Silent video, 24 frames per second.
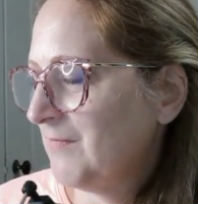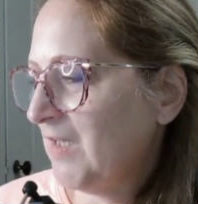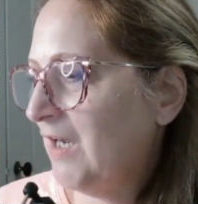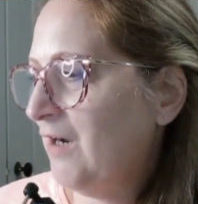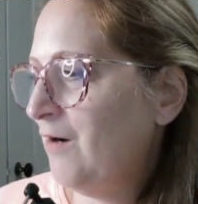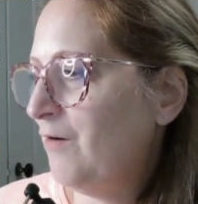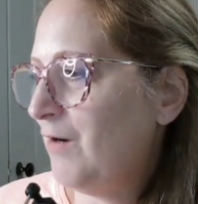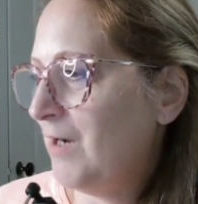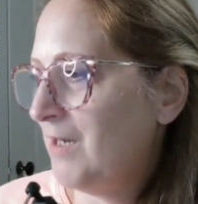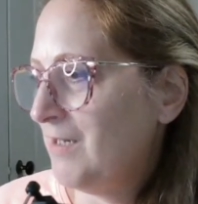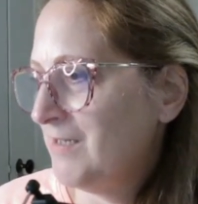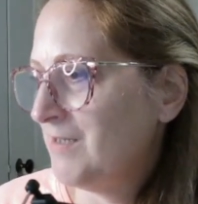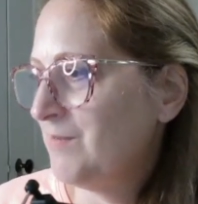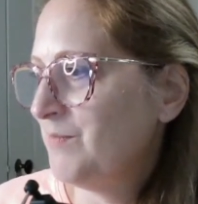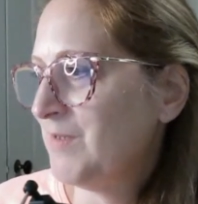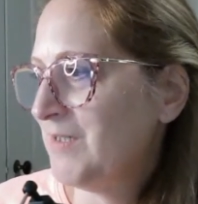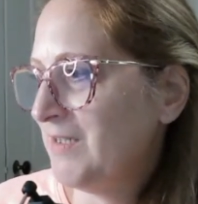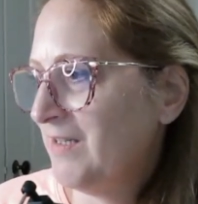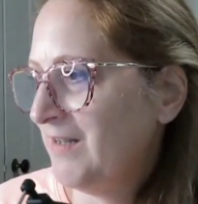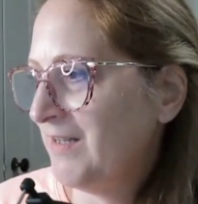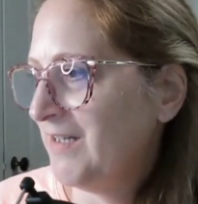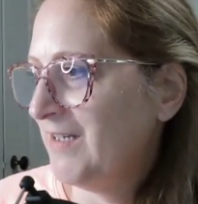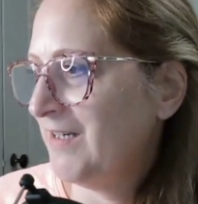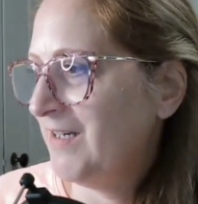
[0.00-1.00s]
Oh, awesome,
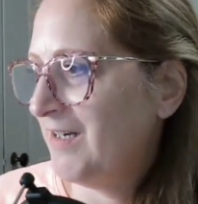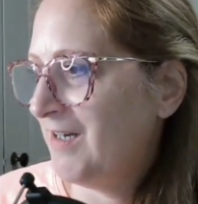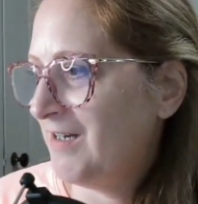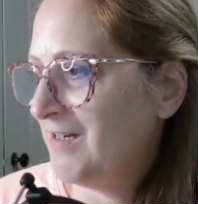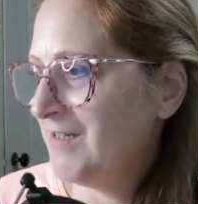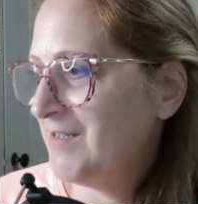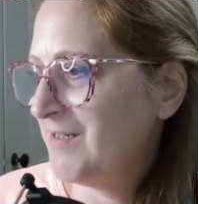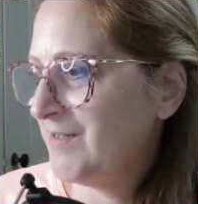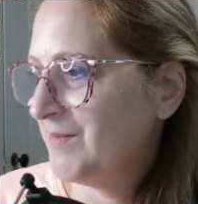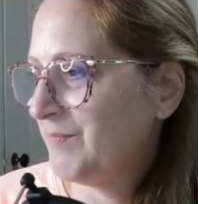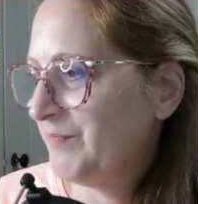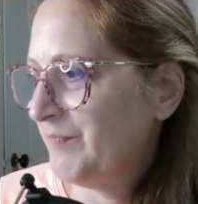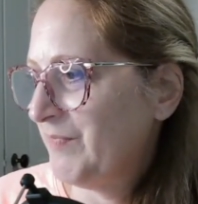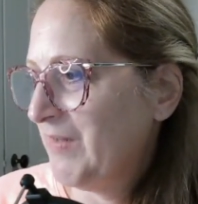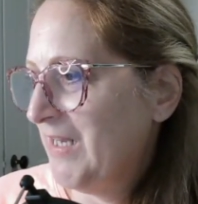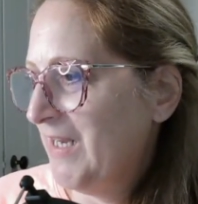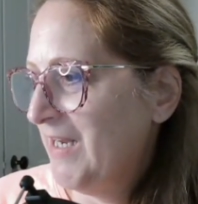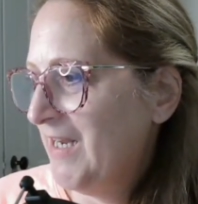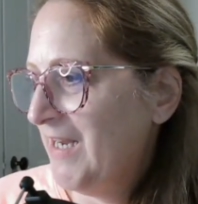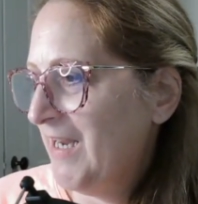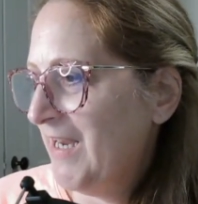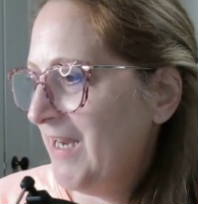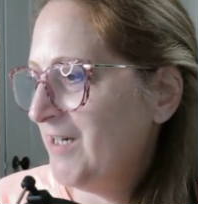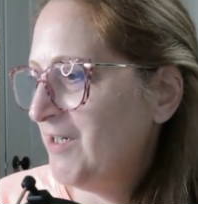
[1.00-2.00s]
Cynthia. Awesome.
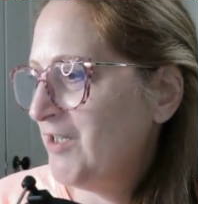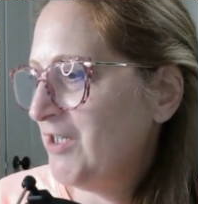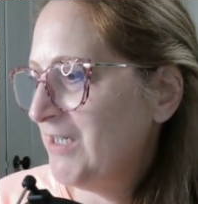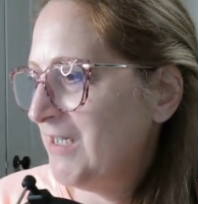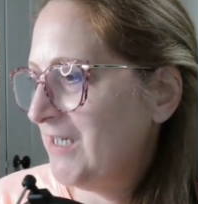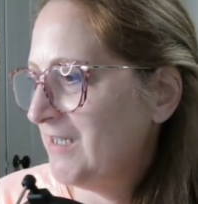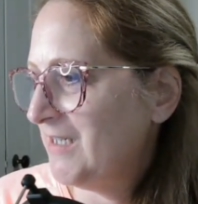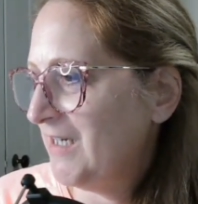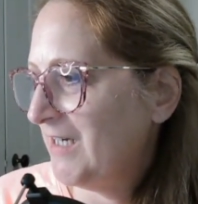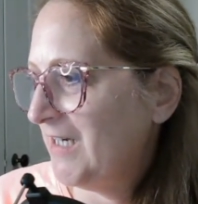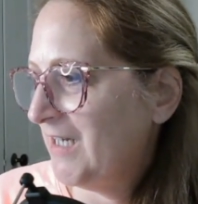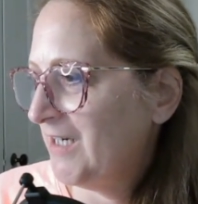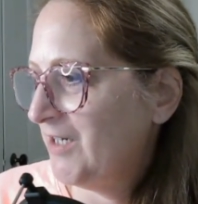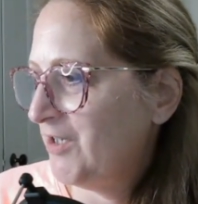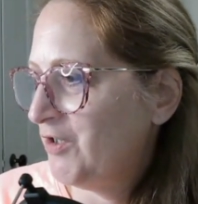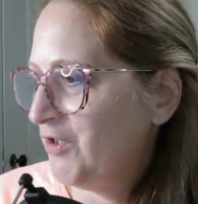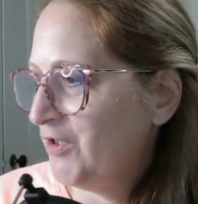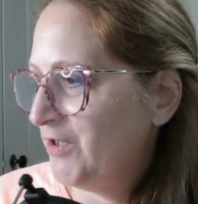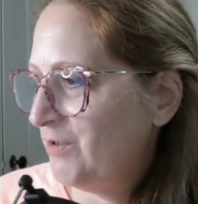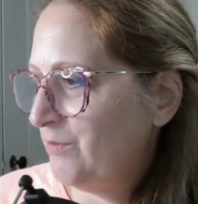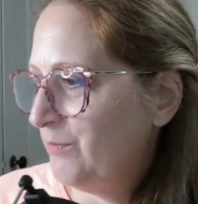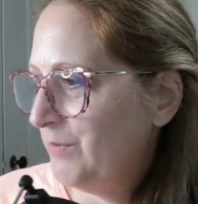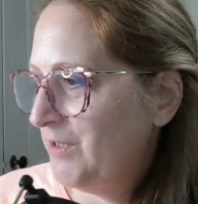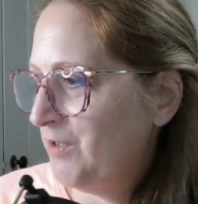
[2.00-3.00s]
And she says, I got a
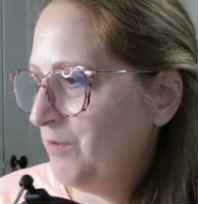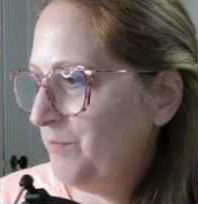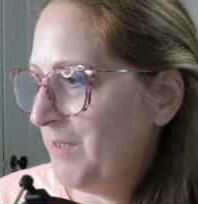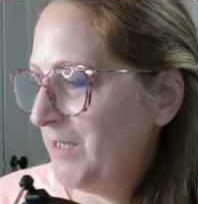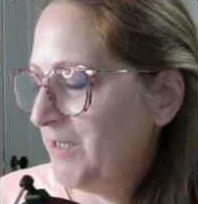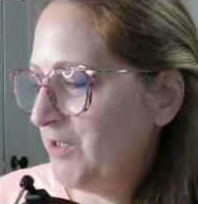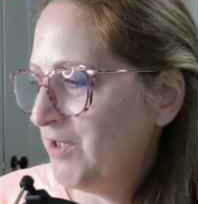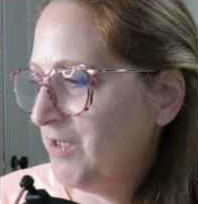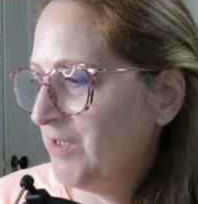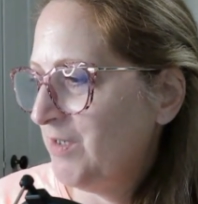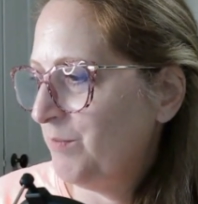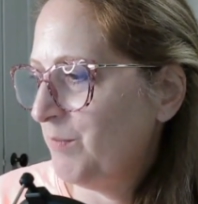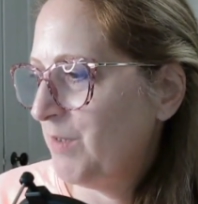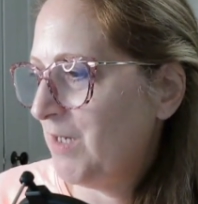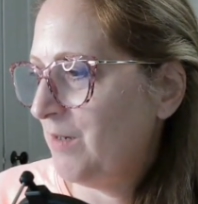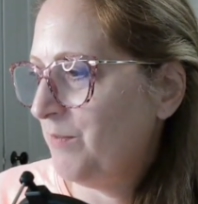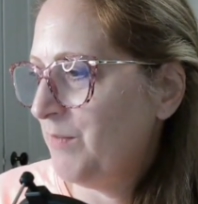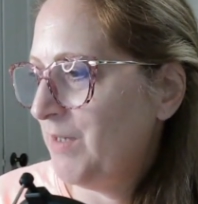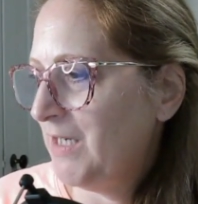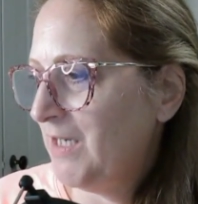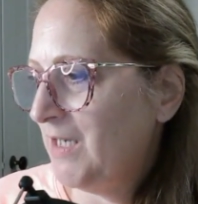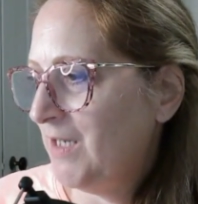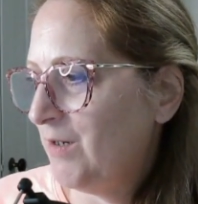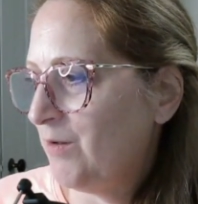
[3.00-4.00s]
chill when you mentioned him
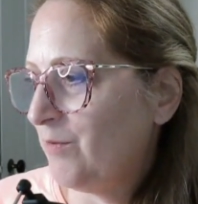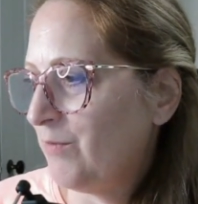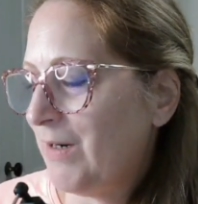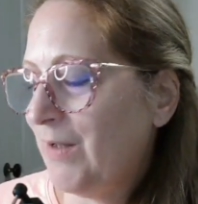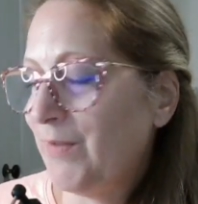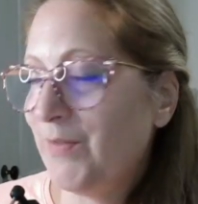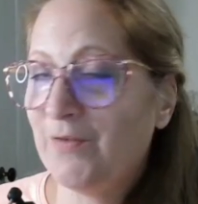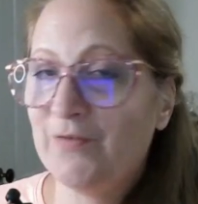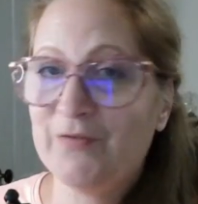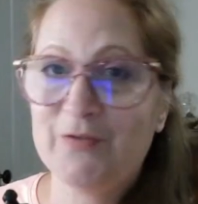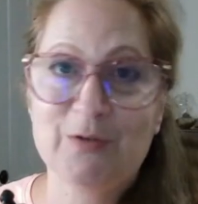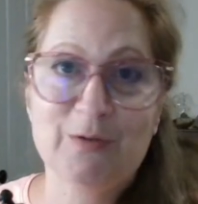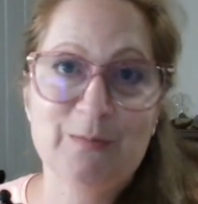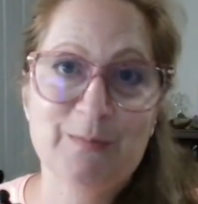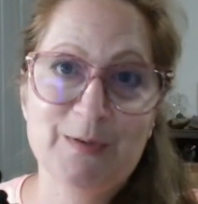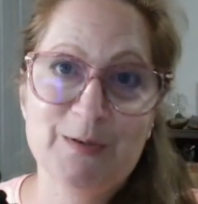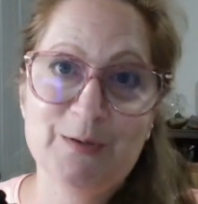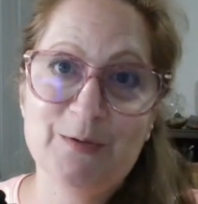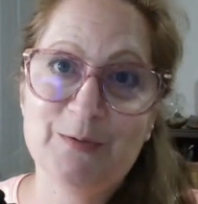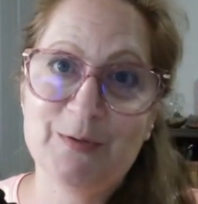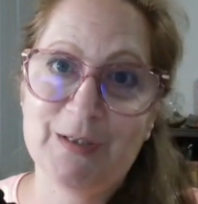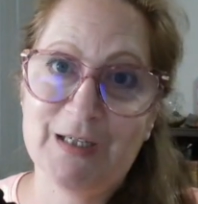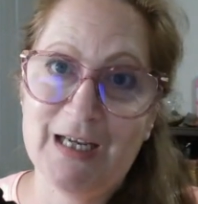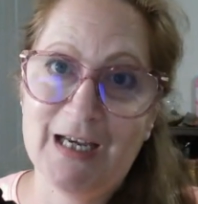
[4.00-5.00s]
coming in around the full moon.